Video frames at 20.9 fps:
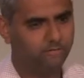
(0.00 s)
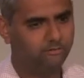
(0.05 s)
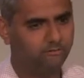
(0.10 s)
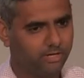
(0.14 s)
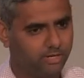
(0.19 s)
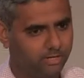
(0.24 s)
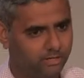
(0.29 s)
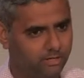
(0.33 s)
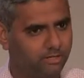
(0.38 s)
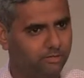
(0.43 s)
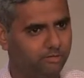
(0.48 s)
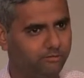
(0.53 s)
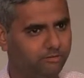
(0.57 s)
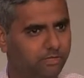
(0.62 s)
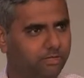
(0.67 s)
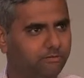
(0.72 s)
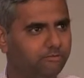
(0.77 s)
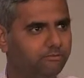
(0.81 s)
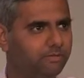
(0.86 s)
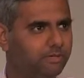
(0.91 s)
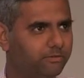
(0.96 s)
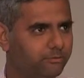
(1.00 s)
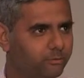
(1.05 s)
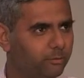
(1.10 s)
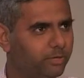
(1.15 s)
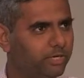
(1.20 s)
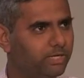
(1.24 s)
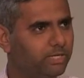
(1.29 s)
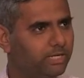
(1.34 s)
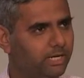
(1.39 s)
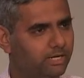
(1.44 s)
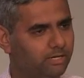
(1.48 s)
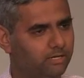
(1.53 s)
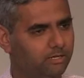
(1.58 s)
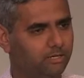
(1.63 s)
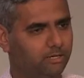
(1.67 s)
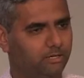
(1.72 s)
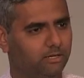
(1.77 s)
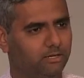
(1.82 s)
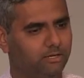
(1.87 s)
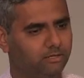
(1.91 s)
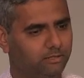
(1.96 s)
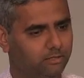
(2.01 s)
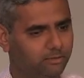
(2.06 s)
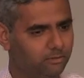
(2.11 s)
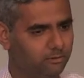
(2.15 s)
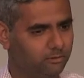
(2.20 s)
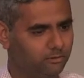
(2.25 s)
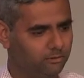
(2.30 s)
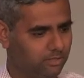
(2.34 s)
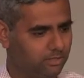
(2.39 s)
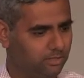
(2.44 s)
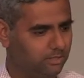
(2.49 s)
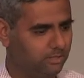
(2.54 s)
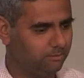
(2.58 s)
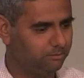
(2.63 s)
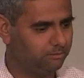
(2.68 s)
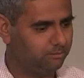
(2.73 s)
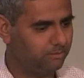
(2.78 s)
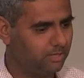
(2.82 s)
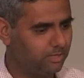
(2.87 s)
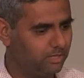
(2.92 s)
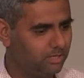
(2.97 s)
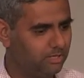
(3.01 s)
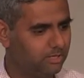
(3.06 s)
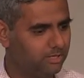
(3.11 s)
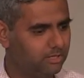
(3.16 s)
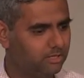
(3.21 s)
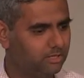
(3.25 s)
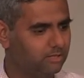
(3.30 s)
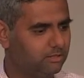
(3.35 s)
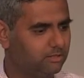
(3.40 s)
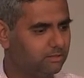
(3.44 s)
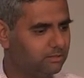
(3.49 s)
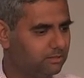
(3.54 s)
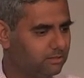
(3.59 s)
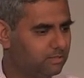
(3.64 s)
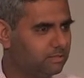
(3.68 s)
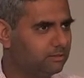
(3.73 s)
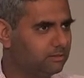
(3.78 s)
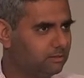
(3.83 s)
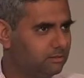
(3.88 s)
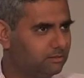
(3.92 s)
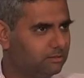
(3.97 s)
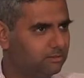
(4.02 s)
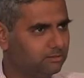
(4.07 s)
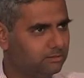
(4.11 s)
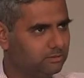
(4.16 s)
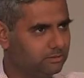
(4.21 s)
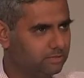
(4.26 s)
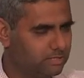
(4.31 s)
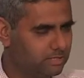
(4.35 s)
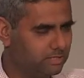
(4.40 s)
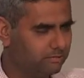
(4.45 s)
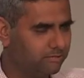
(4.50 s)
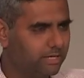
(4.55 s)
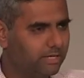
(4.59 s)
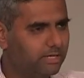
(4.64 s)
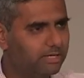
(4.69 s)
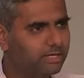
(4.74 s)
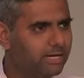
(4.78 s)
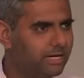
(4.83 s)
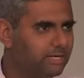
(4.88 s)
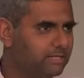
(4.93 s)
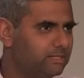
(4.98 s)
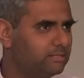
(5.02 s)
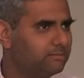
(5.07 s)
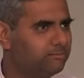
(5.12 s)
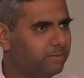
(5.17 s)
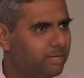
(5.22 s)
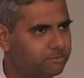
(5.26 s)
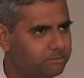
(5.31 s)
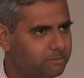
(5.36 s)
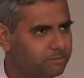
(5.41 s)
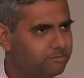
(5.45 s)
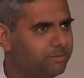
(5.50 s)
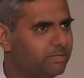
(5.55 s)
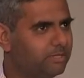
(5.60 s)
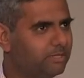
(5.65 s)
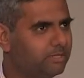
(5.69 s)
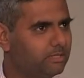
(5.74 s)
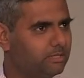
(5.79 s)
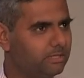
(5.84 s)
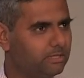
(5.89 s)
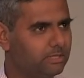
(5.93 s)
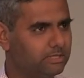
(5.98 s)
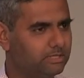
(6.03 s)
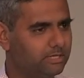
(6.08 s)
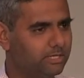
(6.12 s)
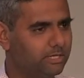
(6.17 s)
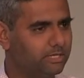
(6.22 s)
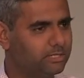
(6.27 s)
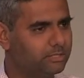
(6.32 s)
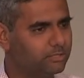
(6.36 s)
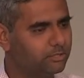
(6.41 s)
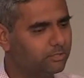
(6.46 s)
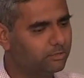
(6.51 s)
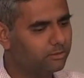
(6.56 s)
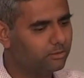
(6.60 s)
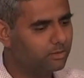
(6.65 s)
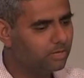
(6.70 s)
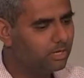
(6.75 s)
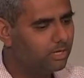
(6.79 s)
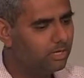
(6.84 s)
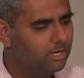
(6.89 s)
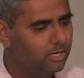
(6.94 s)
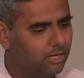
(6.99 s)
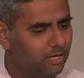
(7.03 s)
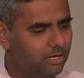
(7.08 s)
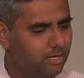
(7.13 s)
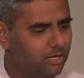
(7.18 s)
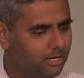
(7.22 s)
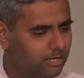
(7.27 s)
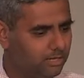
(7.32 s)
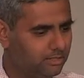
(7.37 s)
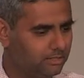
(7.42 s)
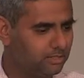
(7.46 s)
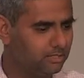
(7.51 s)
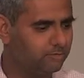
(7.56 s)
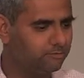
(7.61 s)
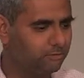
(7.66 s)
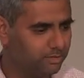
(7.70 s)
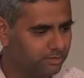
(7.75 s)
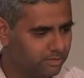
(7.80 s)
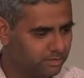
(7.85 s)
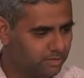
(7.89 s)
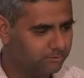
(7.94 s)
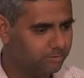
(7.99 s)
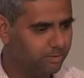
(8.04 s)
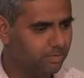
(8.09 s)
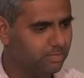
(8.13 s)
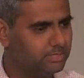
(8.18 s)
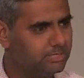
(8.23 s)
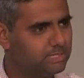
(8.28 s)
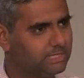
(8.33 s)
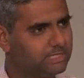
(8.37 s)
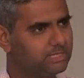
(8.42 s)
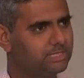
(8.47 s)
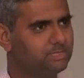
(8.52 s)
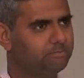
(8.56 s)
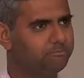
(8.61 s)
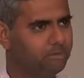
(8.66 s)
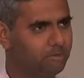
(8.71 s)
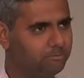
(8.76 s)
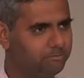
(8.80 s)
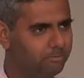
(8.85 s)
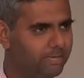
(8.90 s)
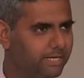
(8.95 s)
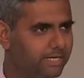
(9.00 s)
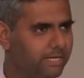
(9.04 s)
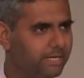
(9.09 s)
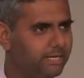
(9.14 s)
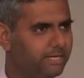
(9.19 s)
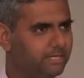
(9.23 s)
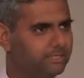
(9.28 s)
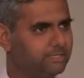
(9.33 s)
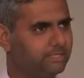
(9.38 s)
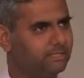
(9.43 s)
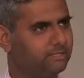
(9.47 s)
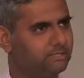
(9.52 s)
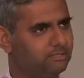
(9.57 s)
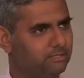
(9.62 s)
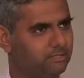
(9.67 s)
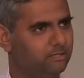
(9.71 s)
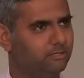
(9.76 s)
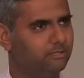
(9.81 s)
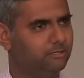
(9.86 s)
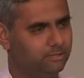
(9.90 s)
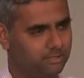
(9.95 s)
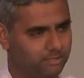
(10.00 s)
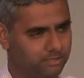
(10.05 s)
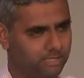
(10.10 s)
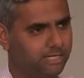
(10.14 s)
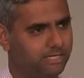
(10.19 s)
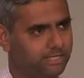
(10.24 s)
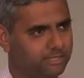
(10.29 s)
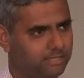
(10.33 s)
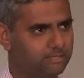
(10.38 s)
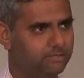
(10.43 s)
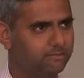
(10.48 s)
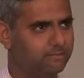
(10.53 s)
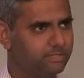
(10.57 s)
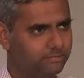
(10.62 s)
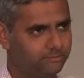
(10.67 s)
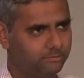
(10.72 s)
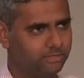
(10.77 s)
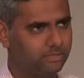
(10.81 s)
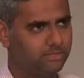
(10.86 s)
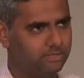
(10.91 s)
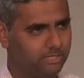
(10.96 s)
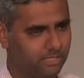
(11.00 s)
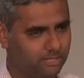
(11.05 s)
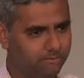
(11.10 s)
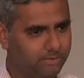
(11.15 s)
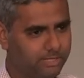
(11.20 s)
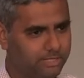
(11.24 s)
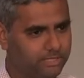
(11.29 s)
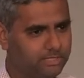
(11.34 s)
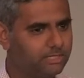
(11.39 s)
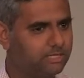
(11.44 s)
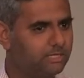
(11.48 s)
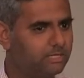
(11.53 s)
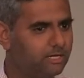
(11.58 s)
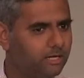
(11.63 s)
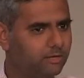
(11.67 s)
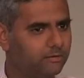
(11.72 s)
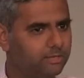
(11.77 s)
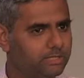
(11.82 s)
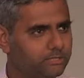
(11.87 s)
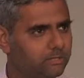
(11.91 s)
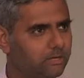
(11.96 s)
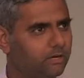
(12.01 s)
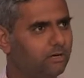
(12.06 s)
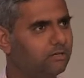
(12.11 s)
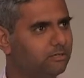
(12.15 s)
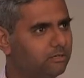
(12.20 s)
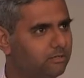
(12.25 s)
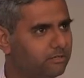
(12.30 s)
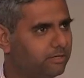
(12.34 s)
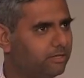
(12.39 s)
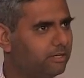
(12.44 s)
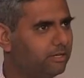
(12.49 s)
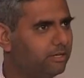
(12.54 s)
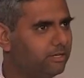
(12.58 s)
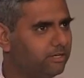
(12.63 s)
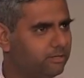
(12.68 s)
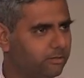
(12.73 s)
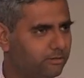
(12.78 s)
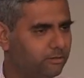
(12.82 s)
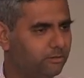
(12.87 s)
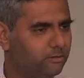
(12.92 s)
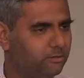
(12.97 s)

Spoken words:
in fact, we're doing that, in the cervical cancer pap smear study. So, unfortunately, because this is a public data set, the strategy which I'll mention now is not really,